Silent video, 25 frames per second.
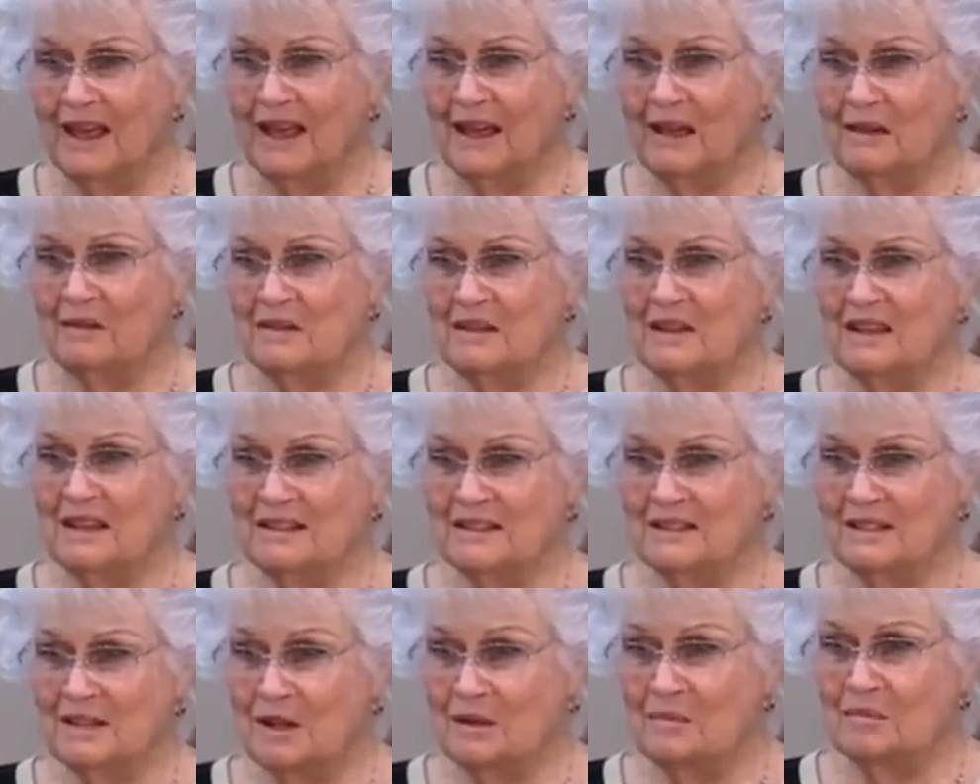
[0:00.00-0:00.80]
And the
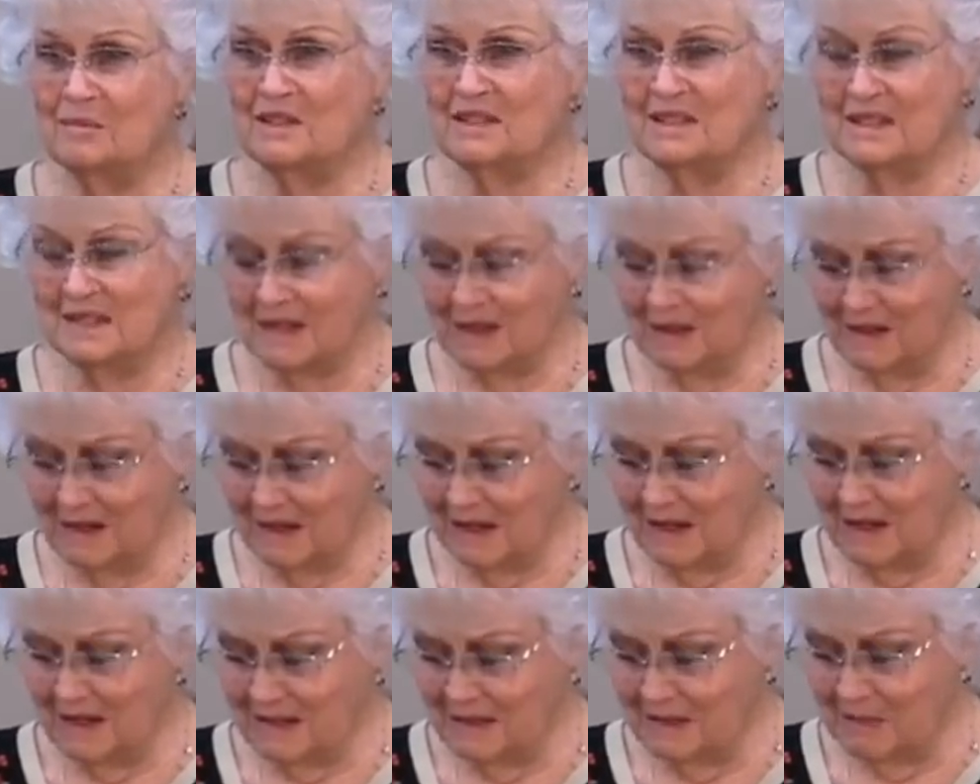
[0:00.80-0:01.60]
psalmist said,
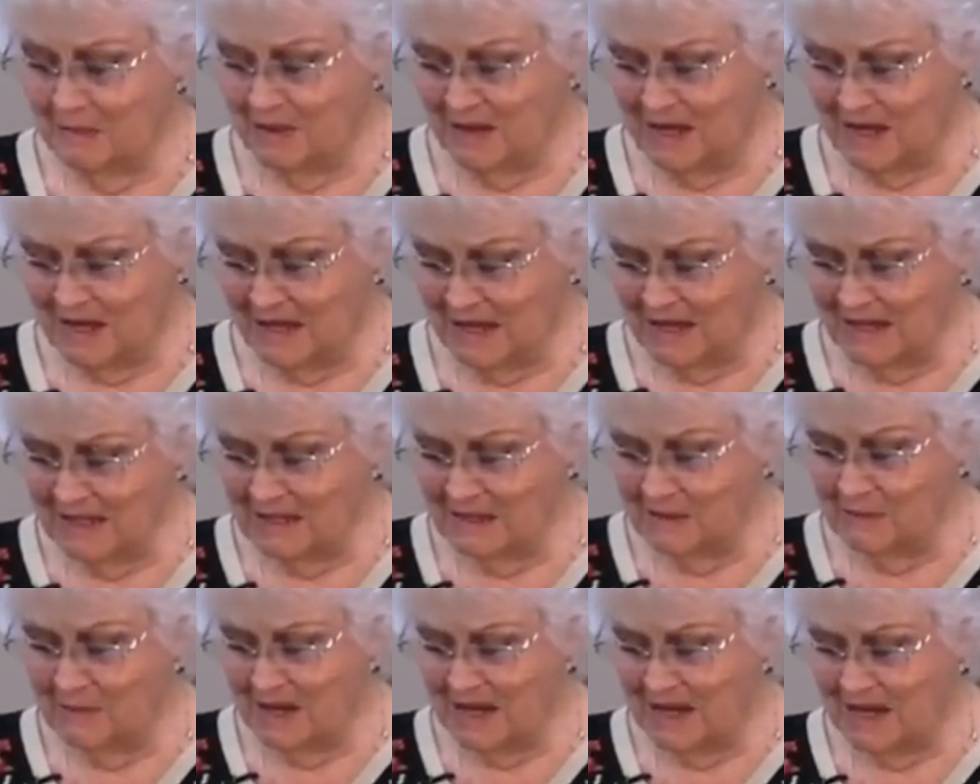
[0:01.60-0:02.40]
it's my
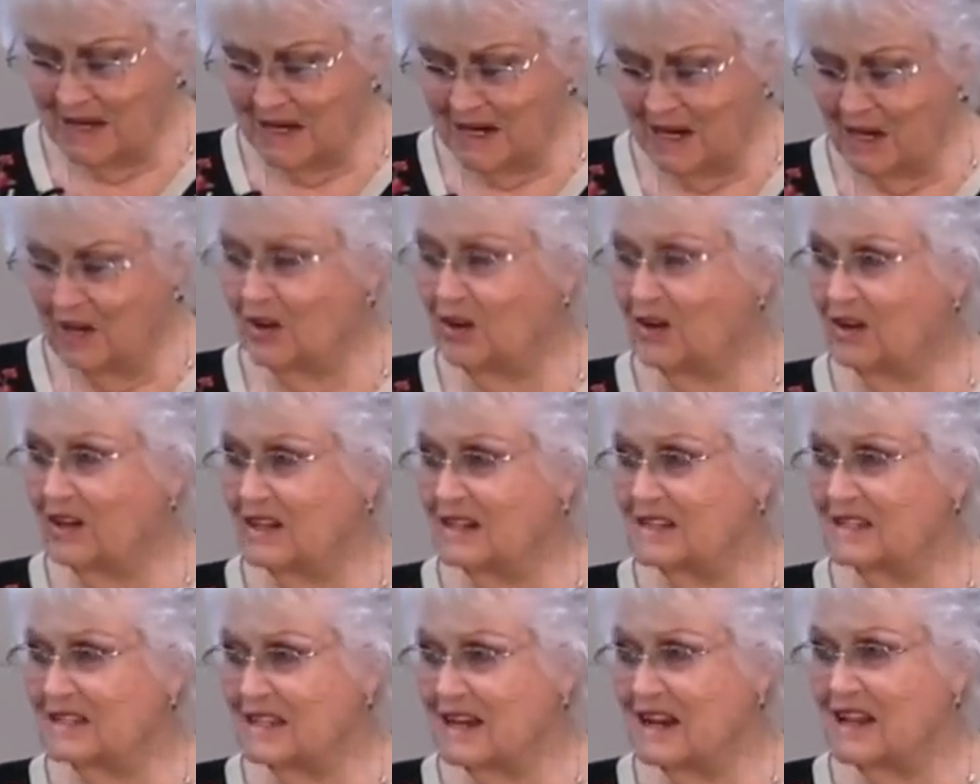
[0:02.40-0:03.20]

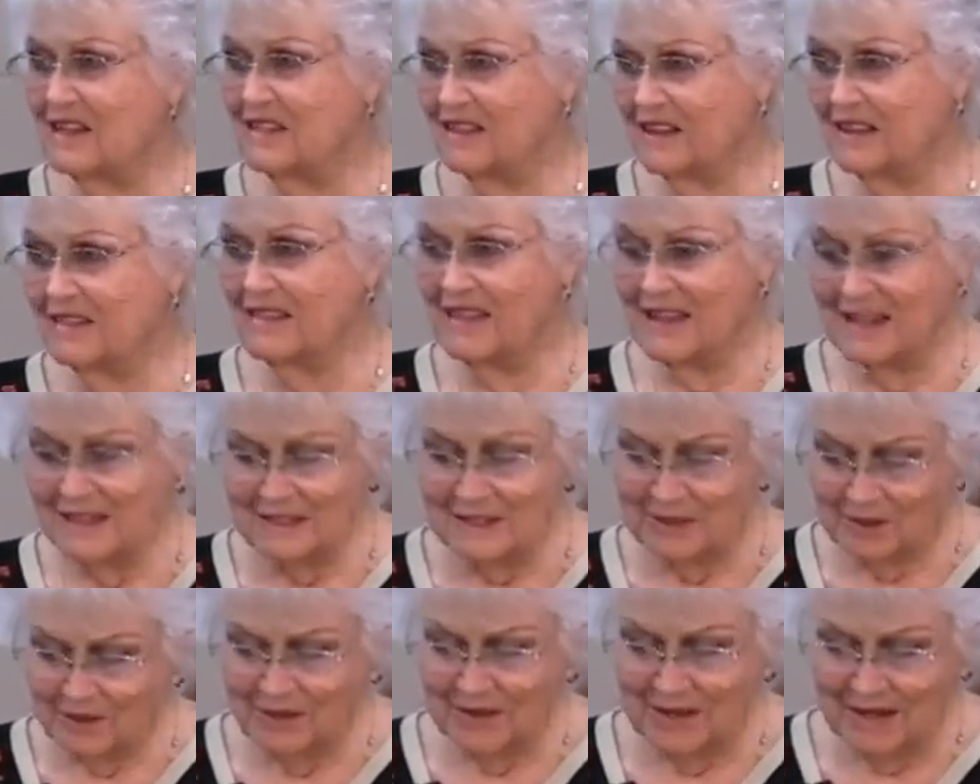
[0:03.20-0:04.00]
inheritance. I thought,
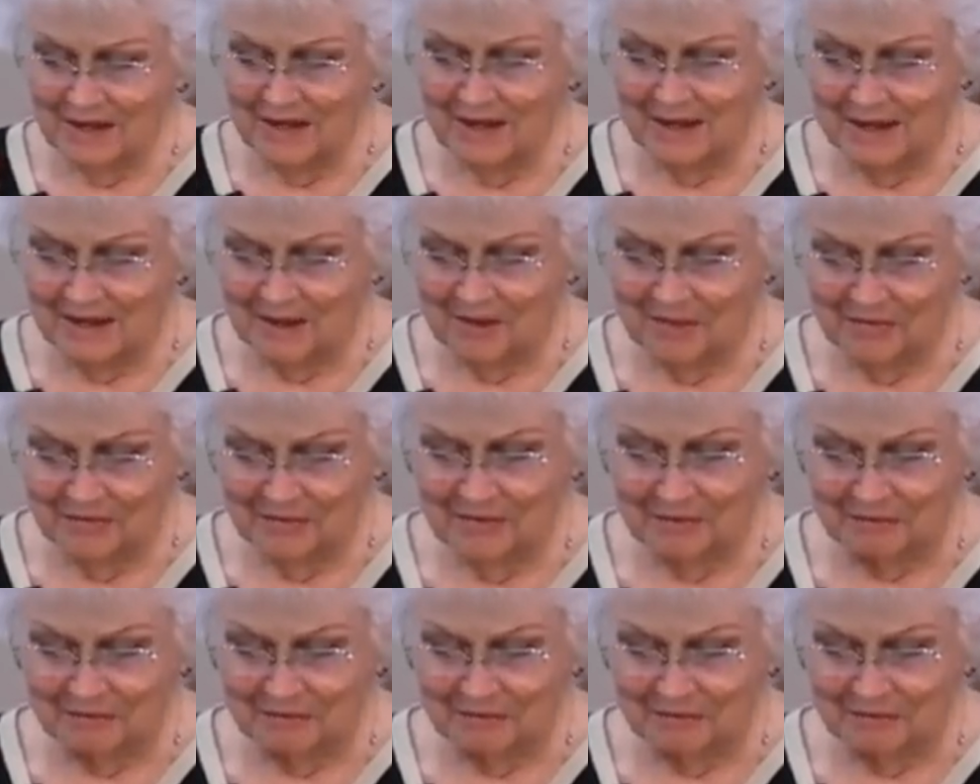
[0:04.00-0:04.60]
that's good enough.